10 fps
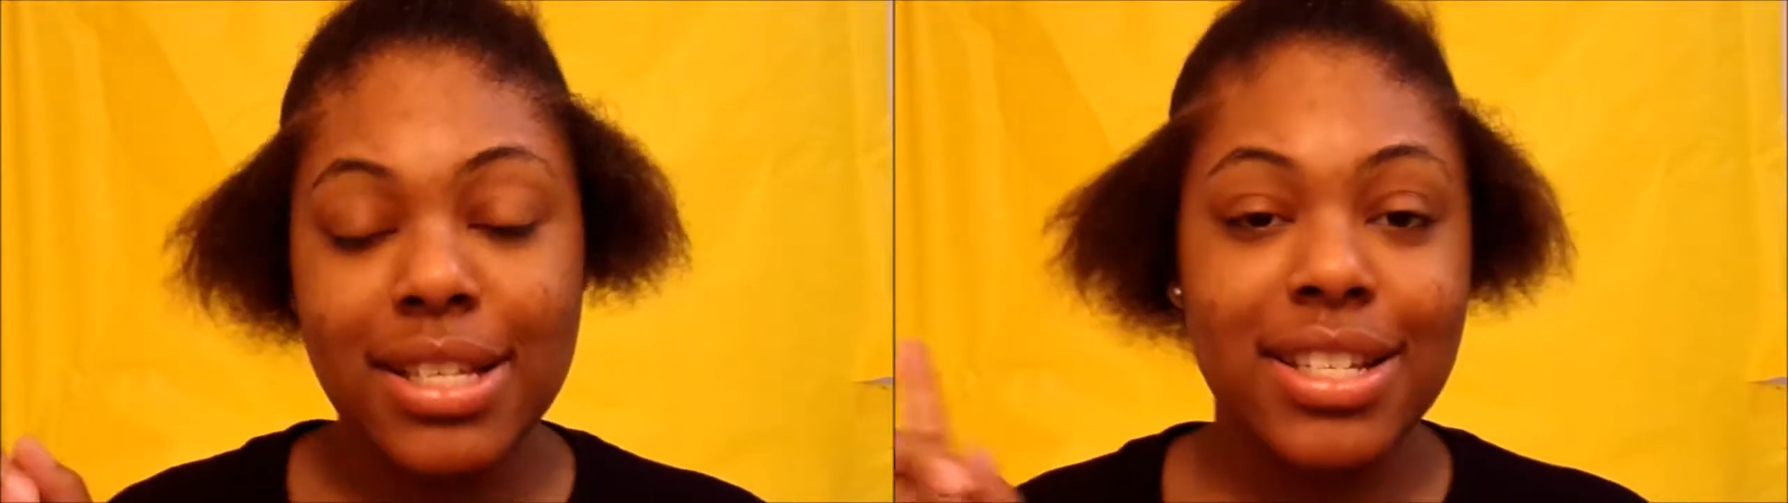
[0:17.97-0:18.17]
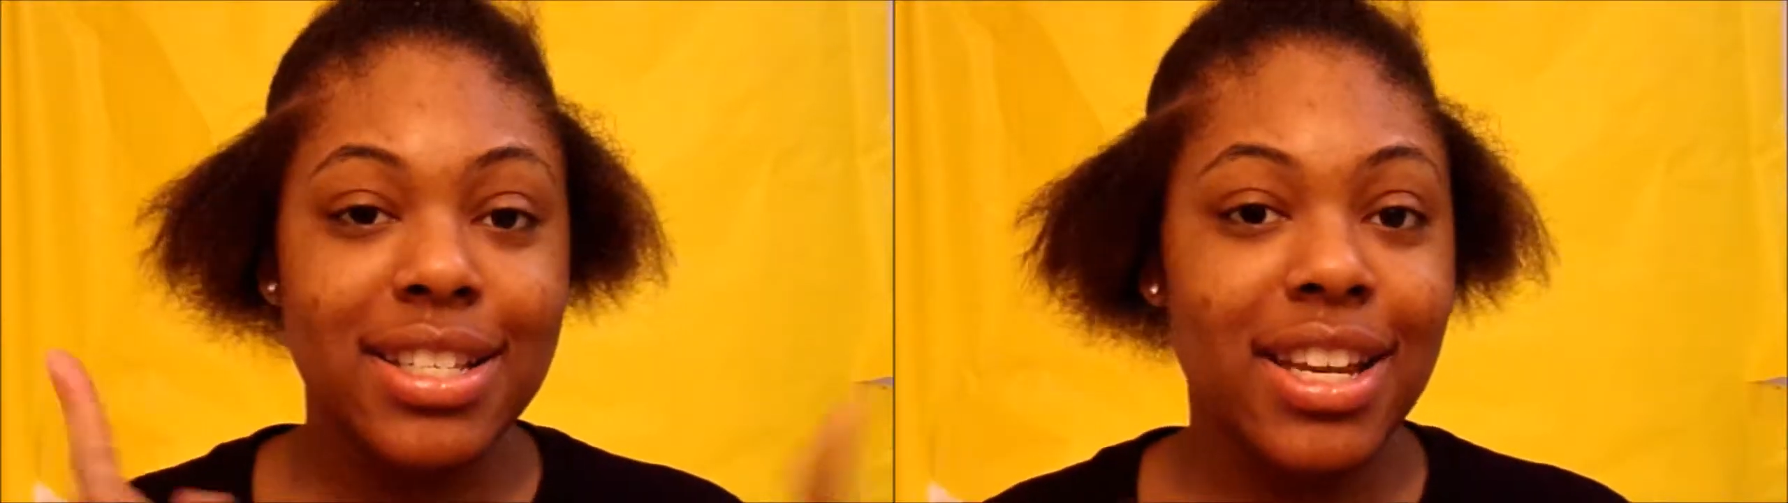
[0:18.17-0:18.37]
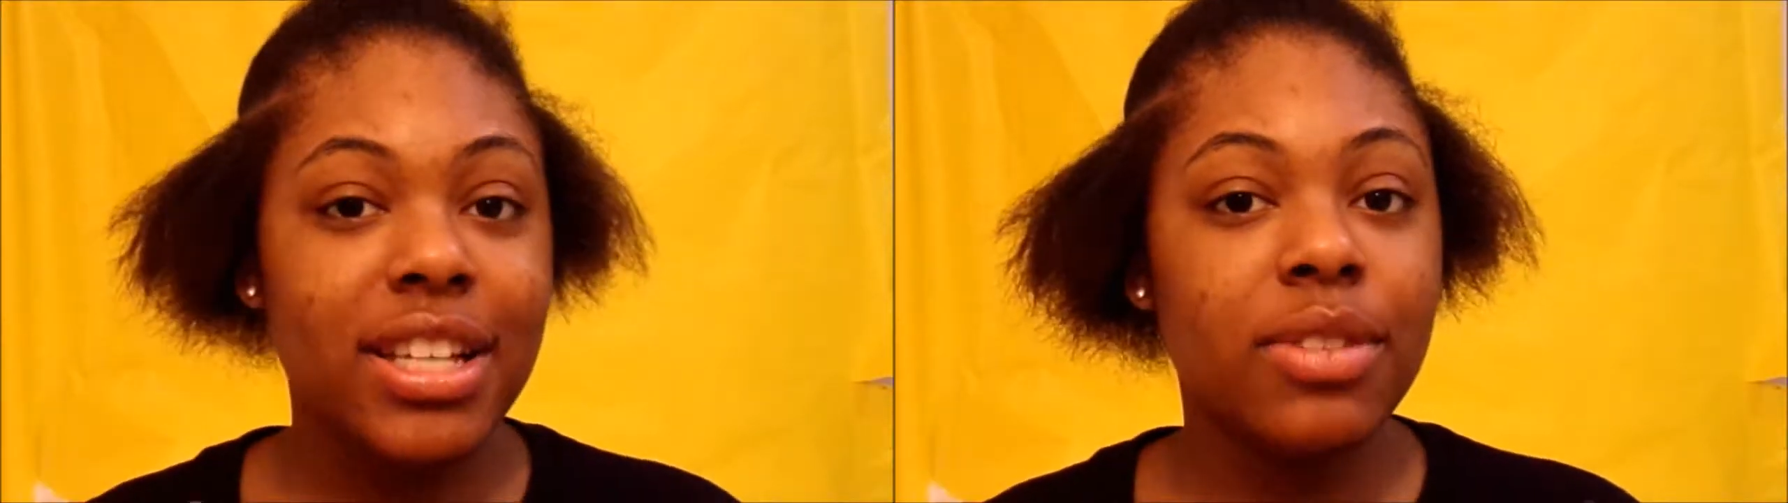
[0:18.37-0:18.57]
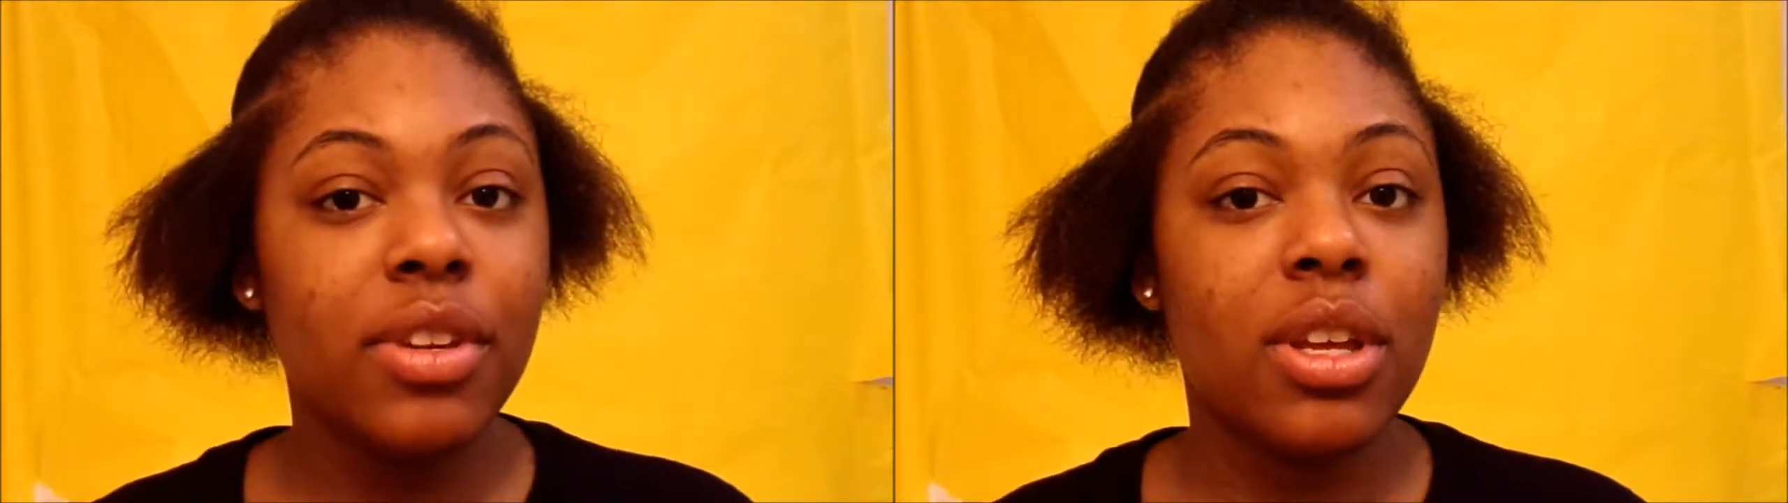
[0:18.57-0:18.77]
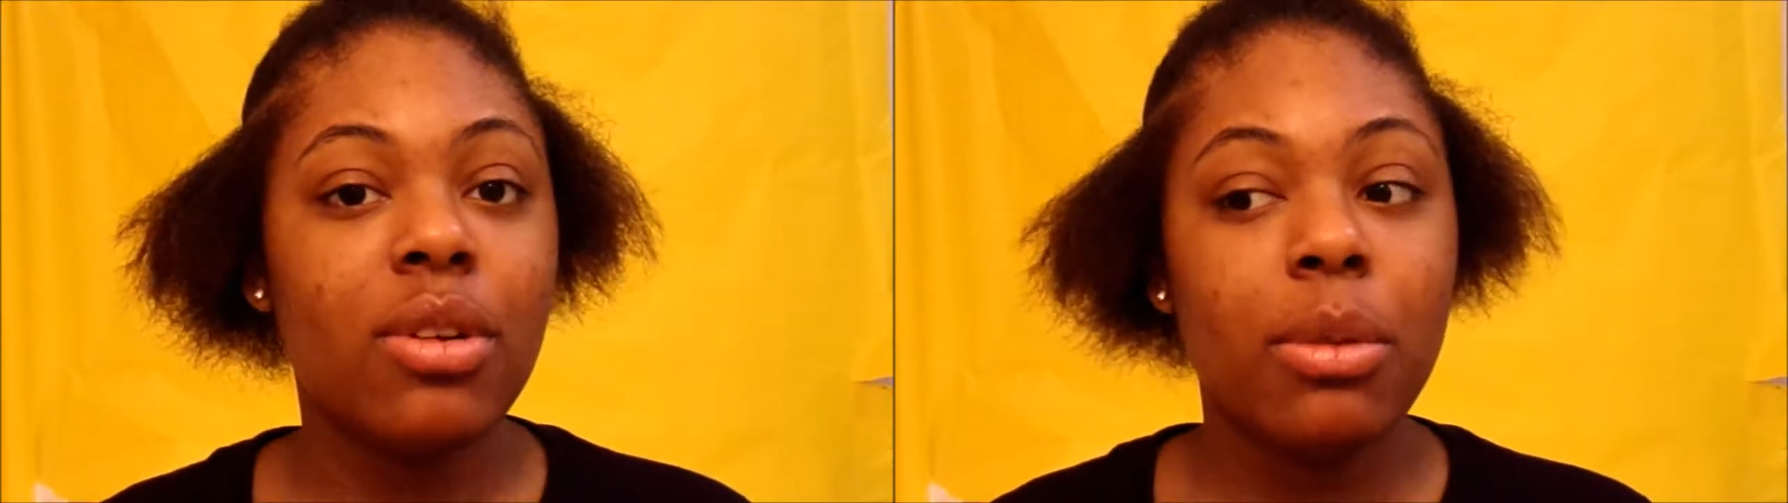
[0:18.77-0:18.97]
In today's
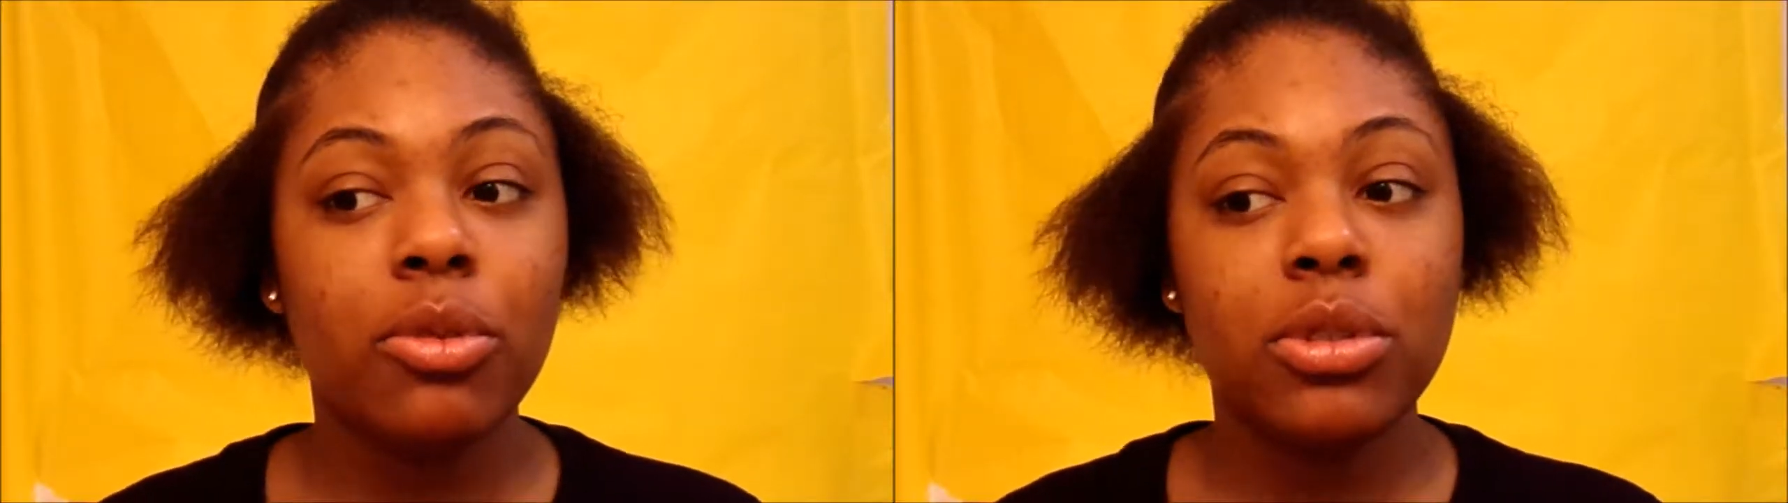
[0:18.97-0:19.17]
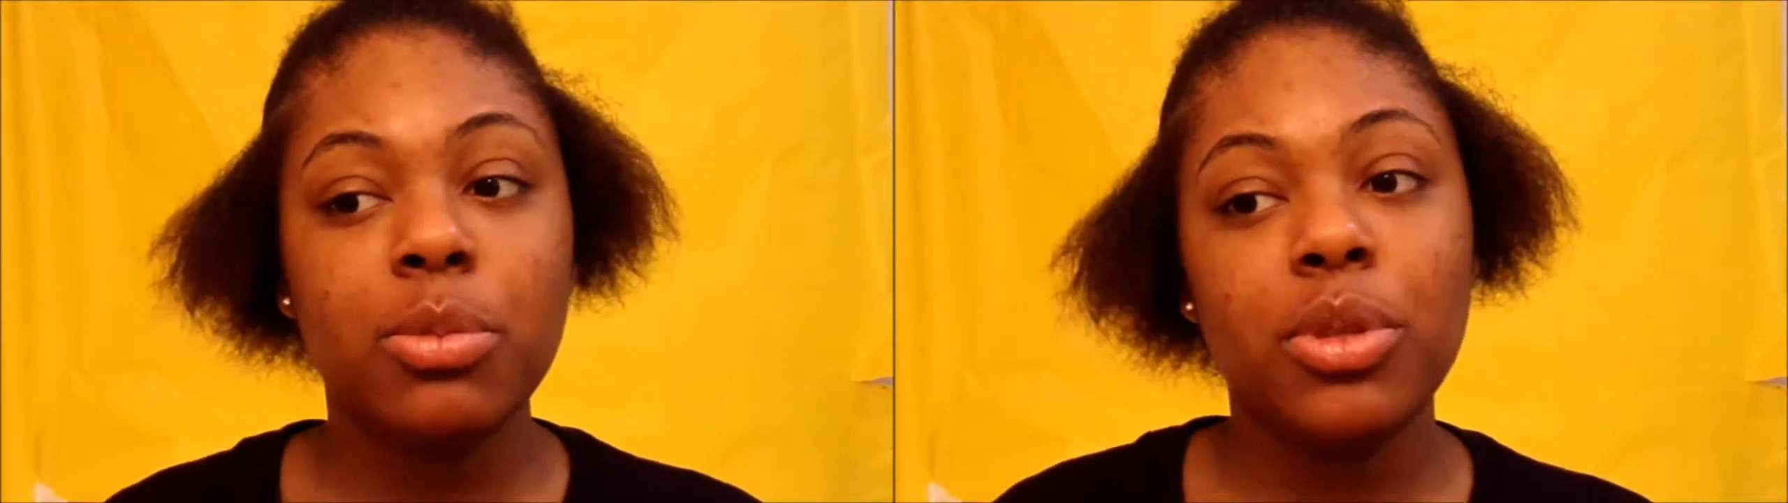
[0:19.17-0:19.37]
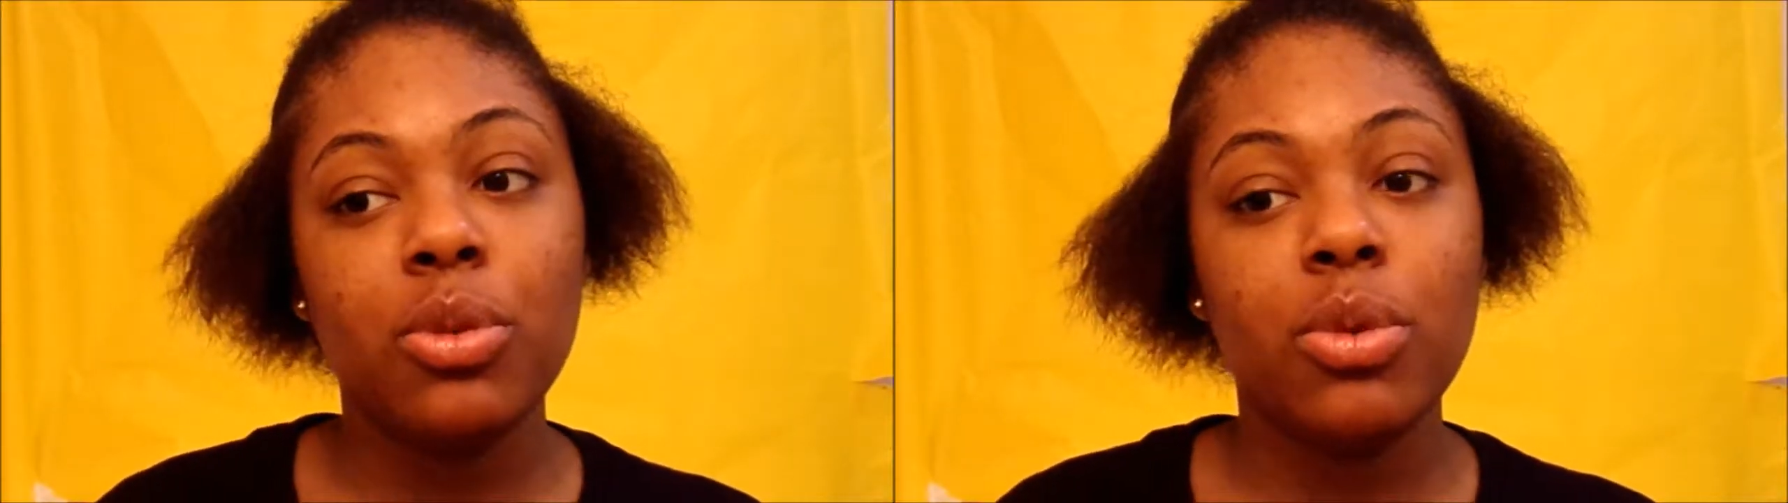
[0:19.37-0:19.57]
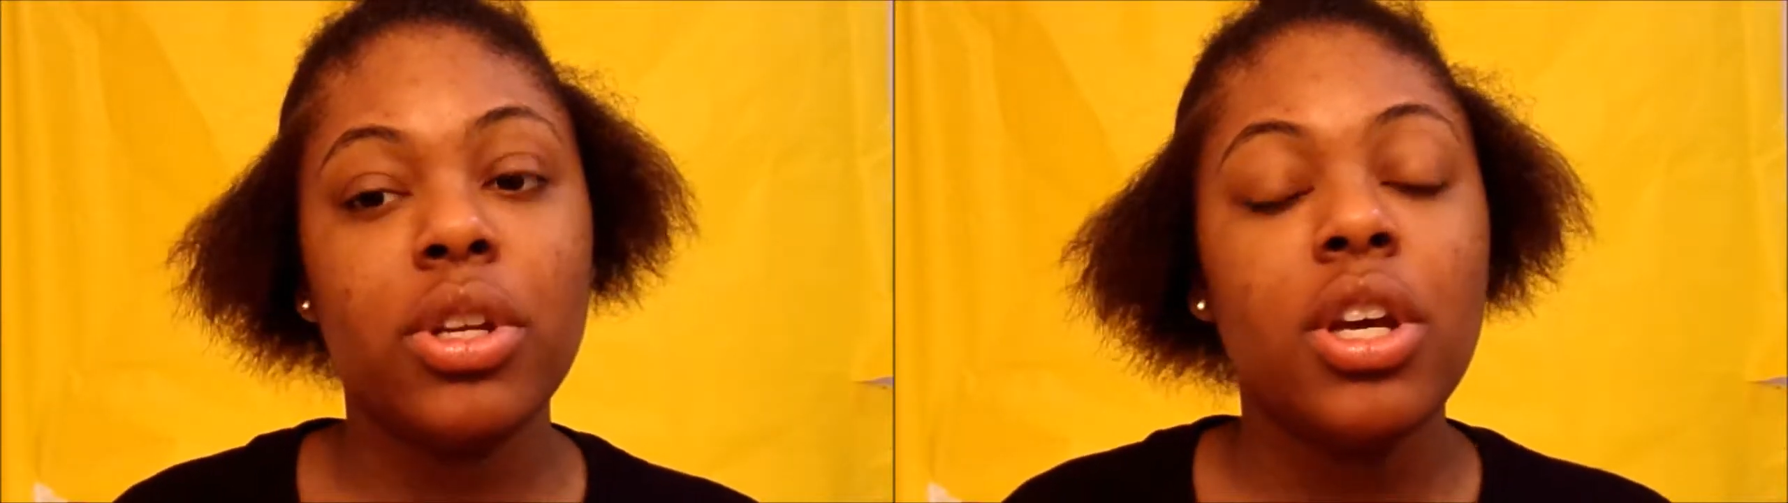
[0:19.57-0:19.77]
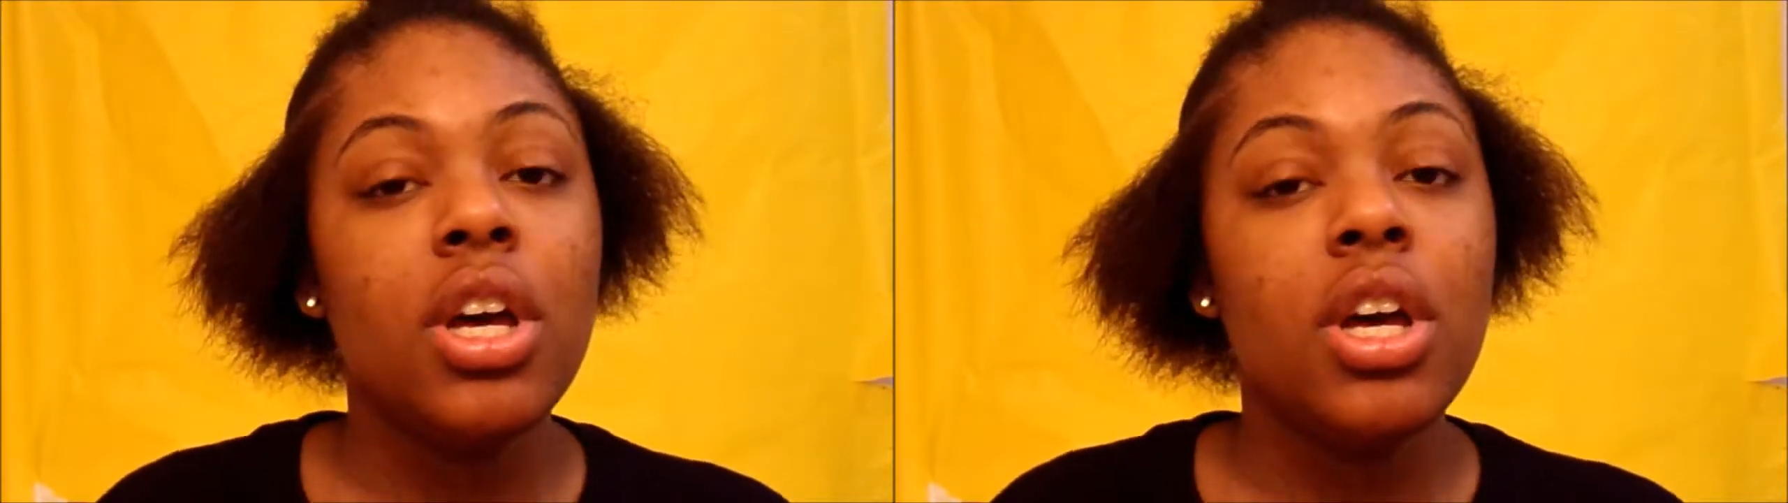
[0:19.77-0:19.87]
video, I'm going to be doing